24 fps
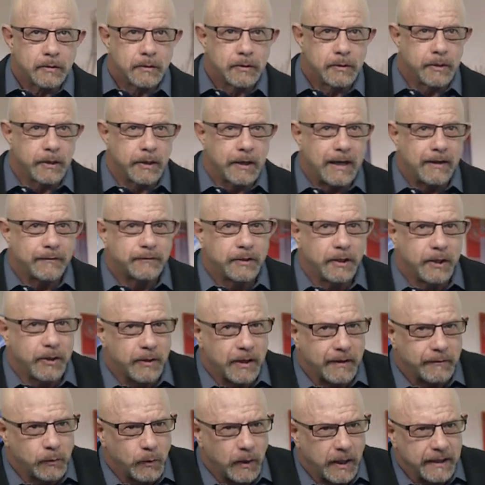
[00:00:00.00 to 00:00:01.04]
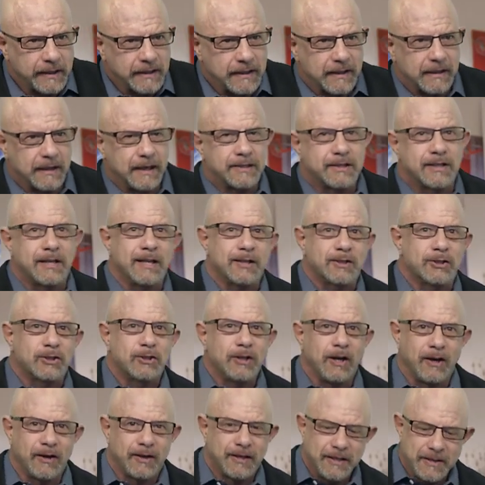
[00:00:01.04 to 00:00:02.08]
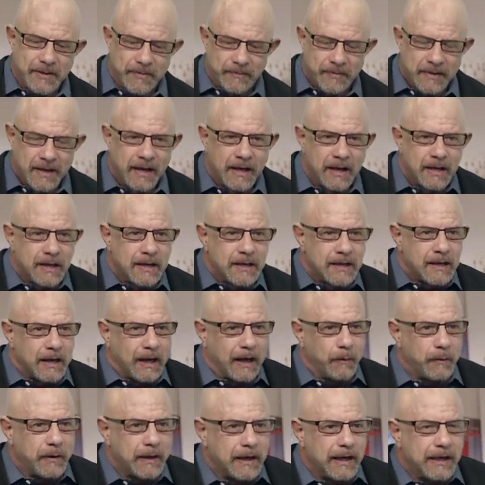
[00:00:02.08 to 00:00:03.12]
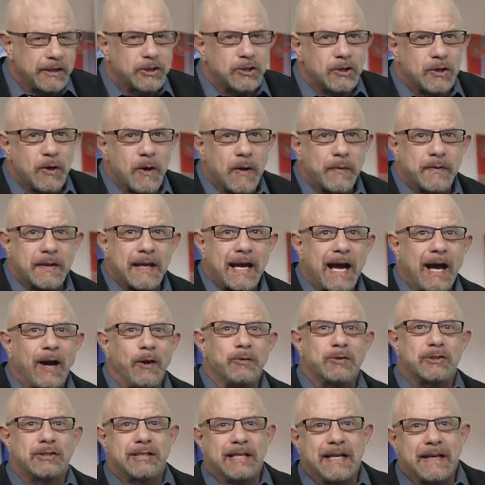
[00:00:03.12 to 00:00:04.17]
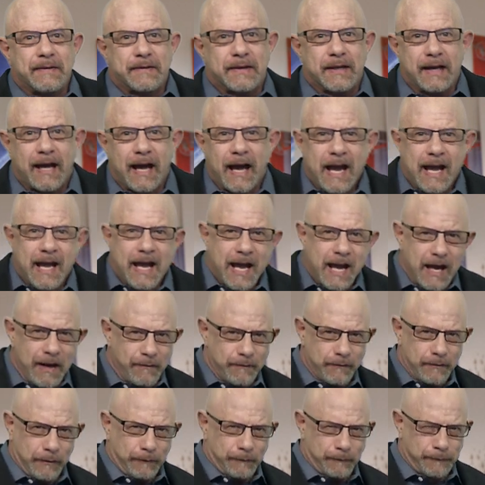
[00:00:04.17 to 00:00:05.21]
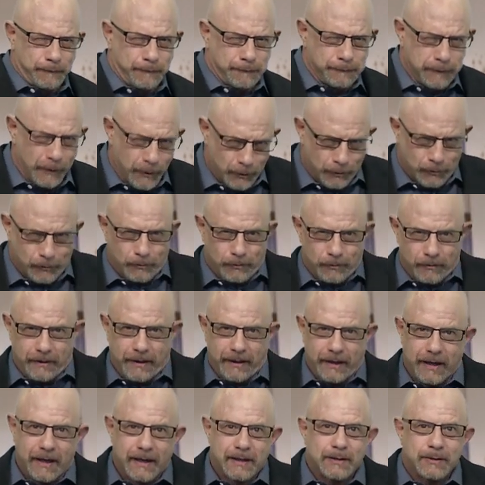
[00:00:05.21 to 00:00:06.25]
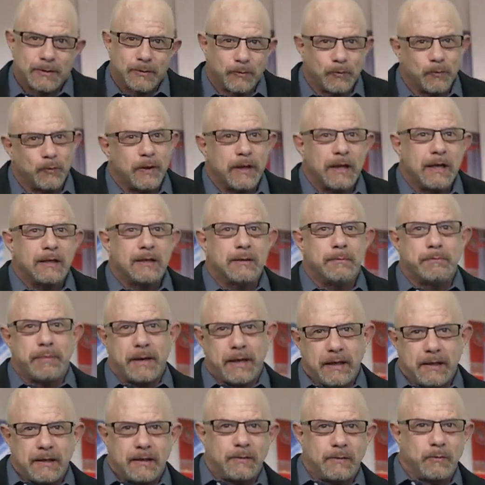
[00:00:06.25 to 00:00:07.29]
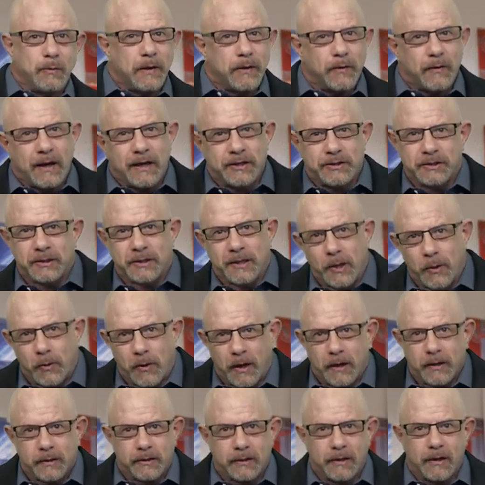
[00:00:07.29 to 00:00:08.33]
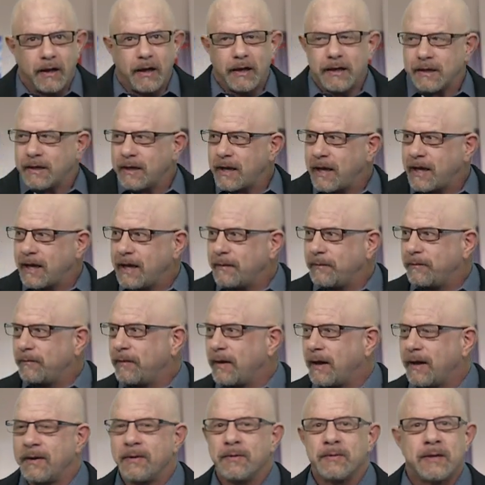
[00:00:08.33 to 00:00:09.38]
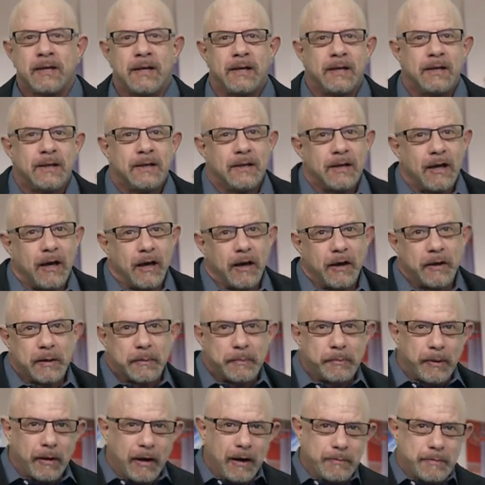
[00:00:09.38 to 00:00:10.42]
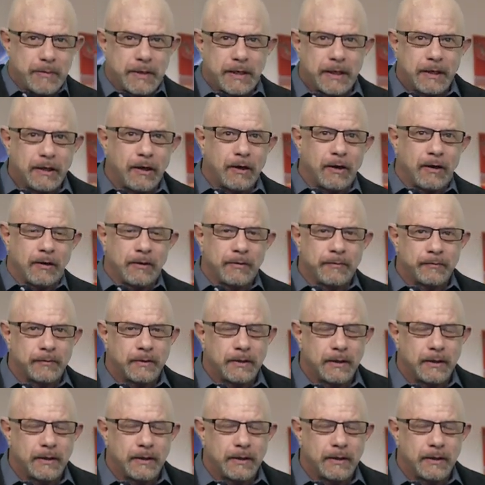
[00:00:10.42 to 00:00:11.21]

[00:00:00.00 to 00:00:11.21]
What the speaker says: Good afternoon, everyone. Let's get started. I want to let you know at the outset that I have the flu, and we debated whether I should go on or not, and I have an apartment in our